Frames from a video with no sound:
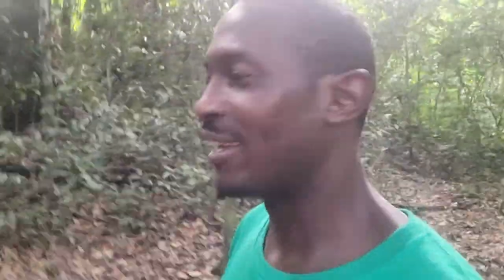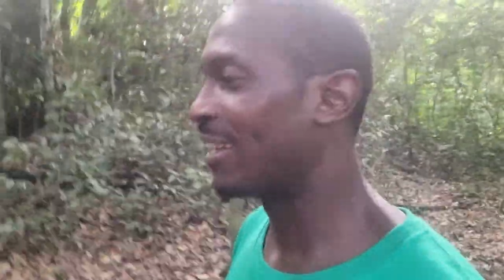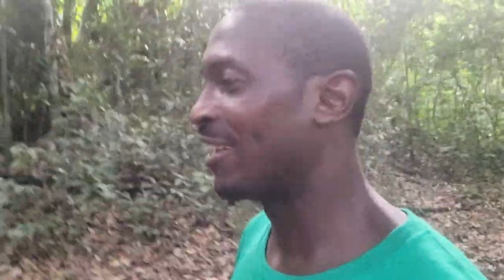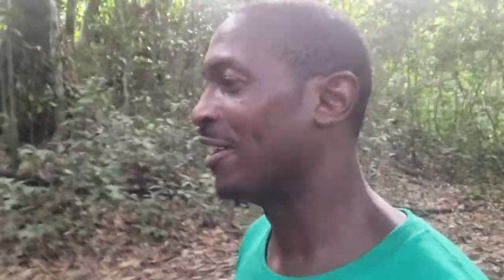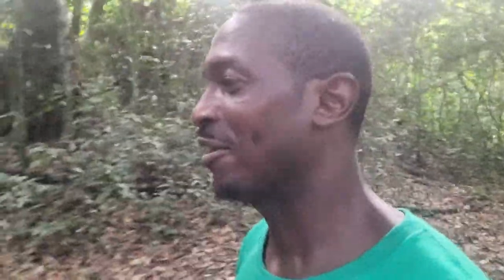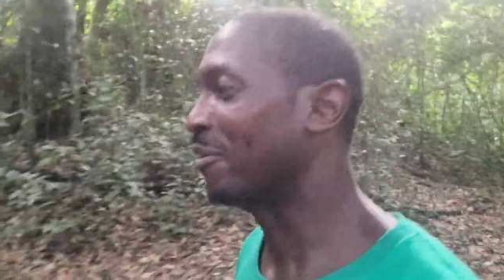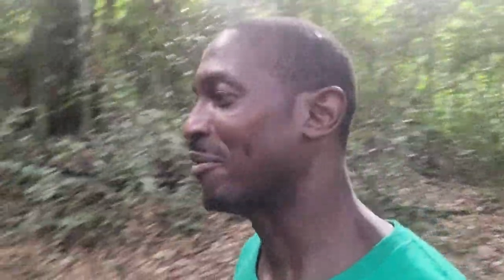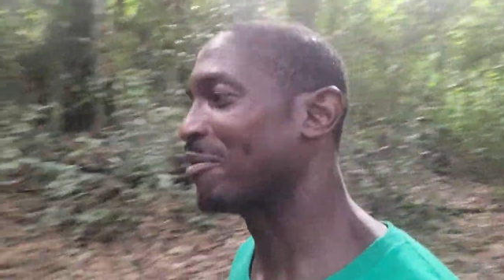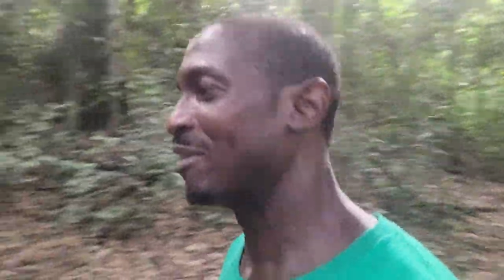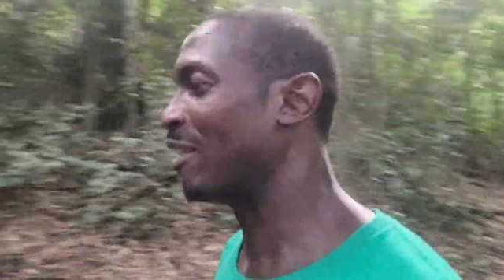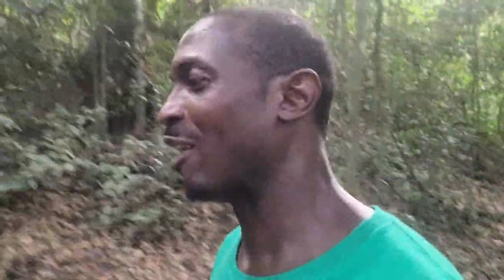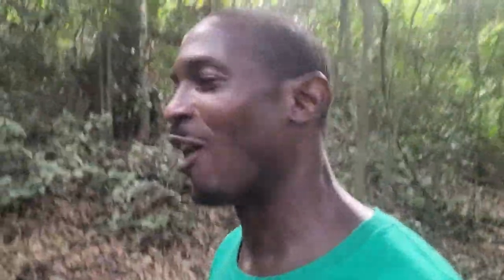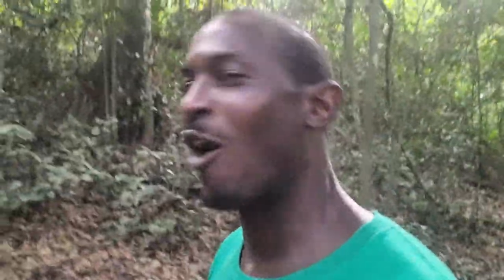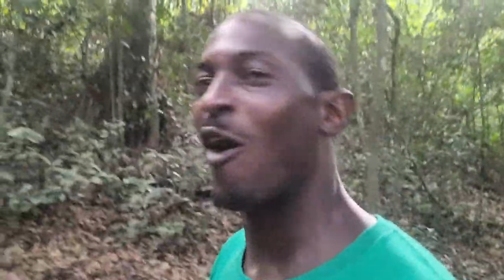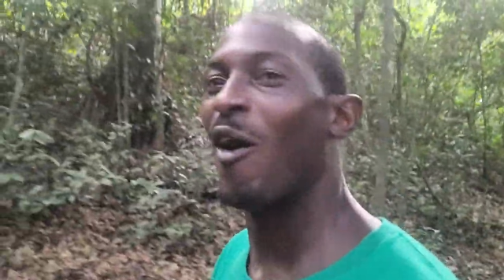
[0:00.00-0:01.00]
you know,
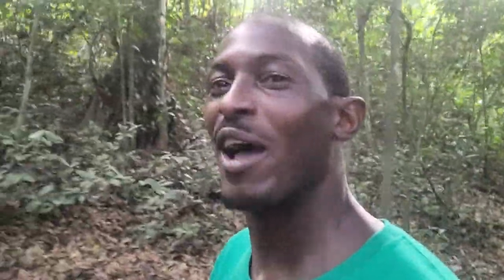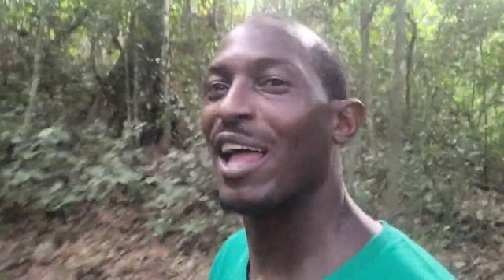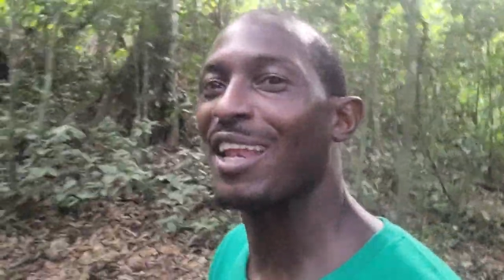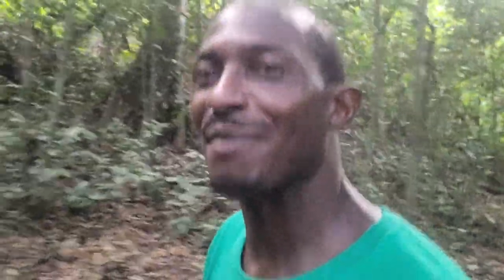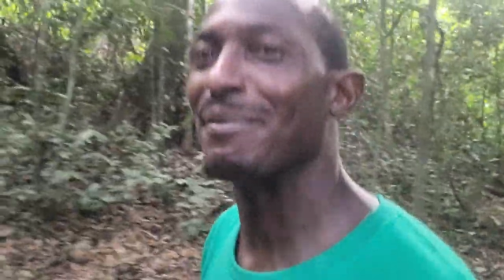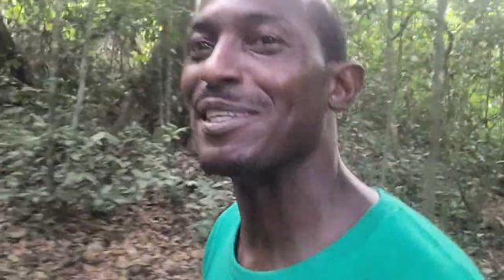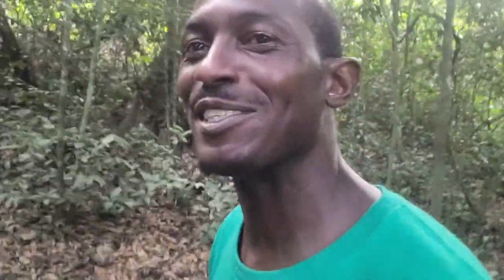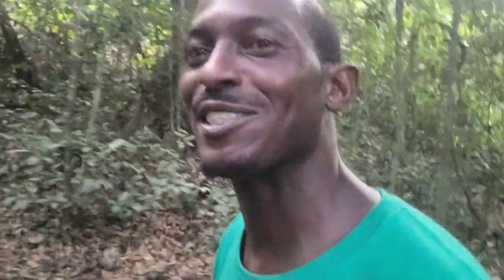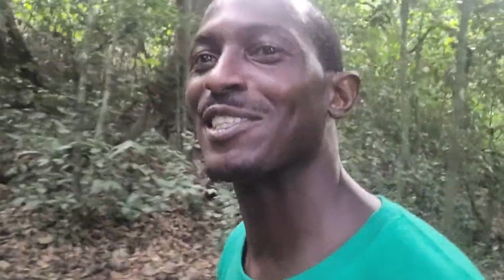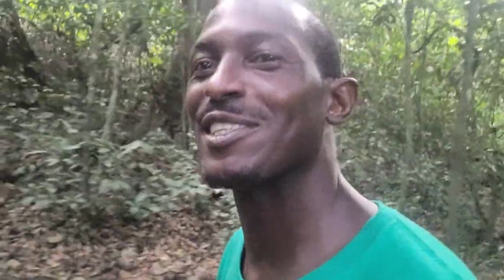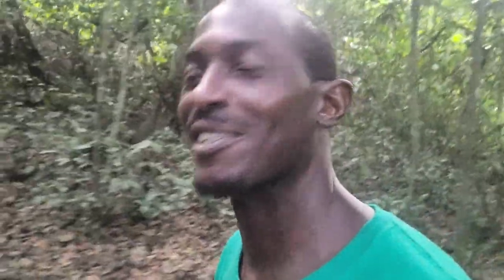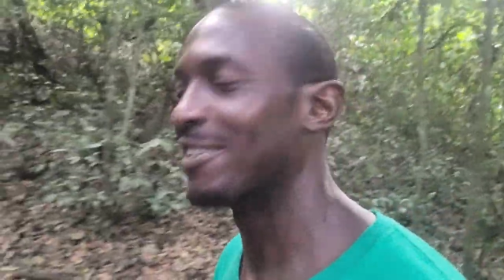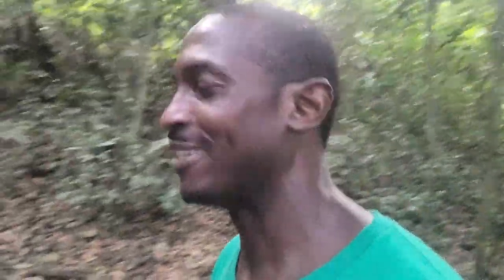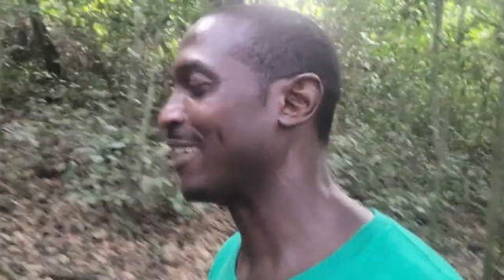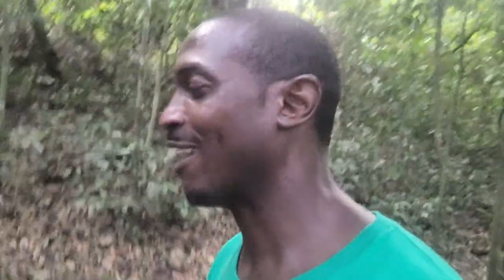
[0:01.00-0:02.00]
all elements
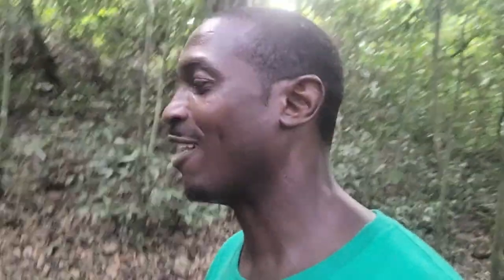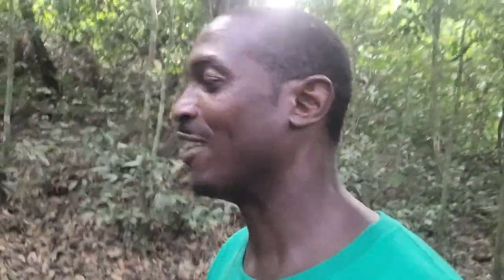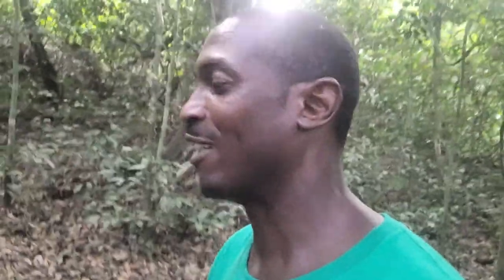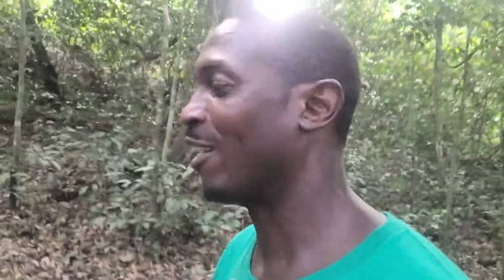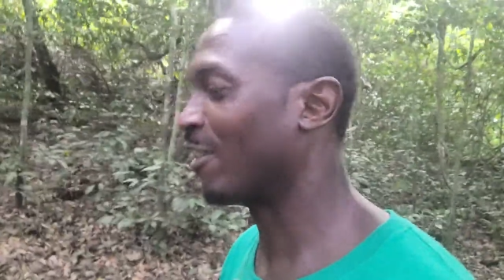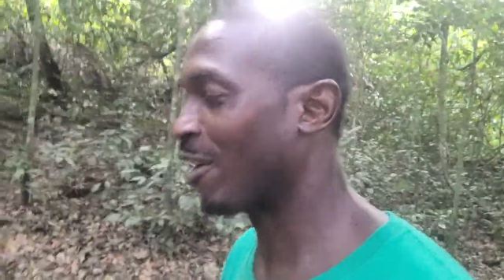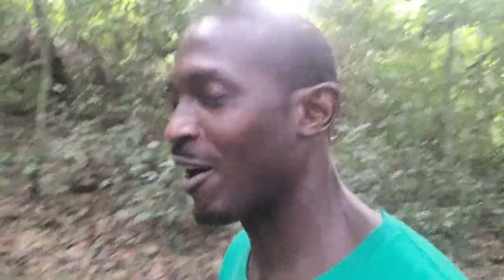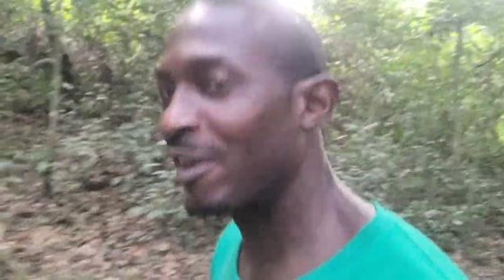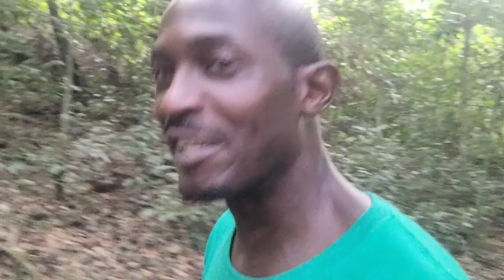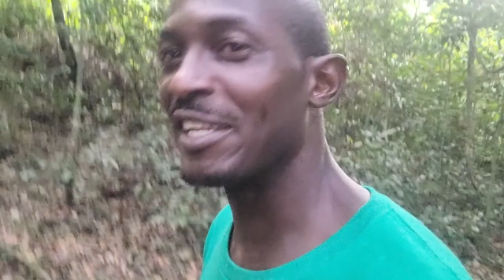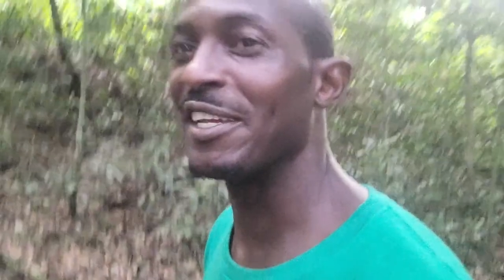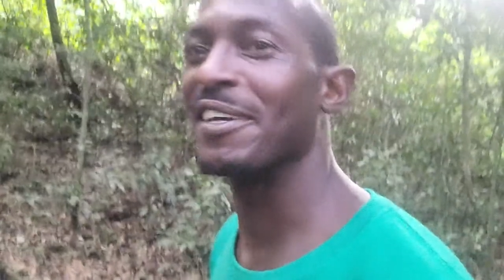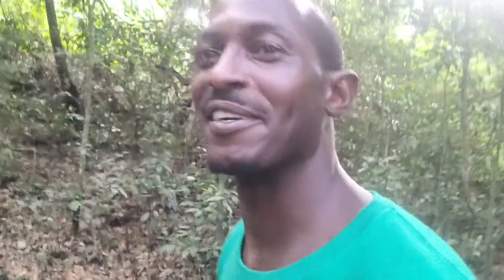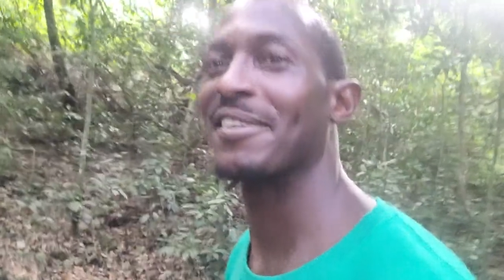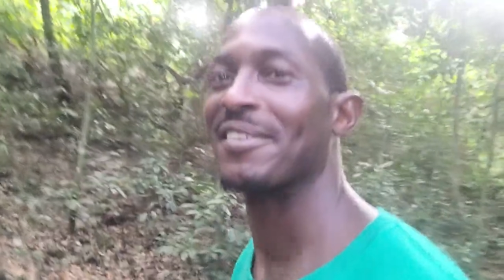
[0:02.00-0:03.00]
are on
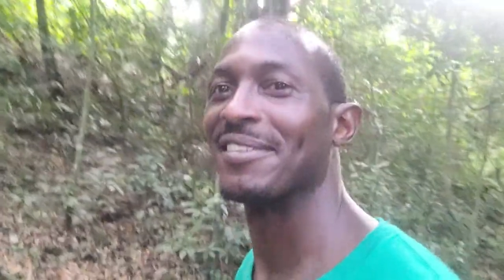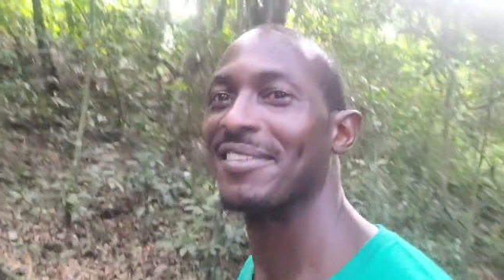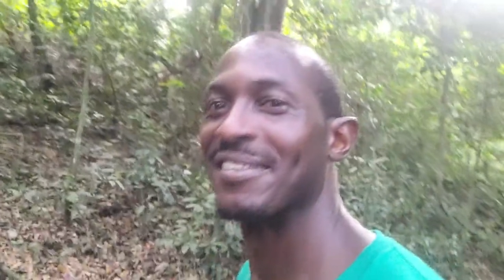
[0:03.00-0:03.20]
there.